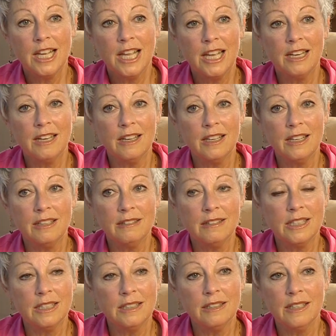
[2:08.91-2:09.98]
and I
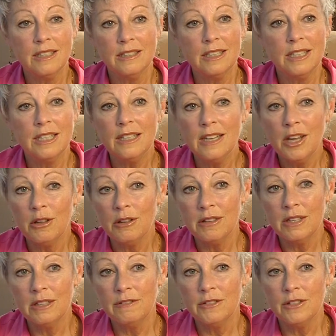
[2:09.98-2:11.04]
eat
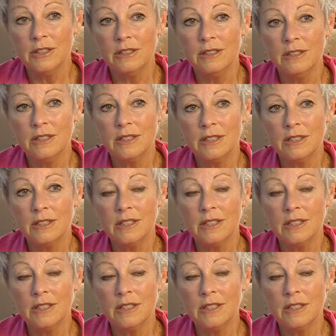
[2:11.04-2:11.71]
healthy foods.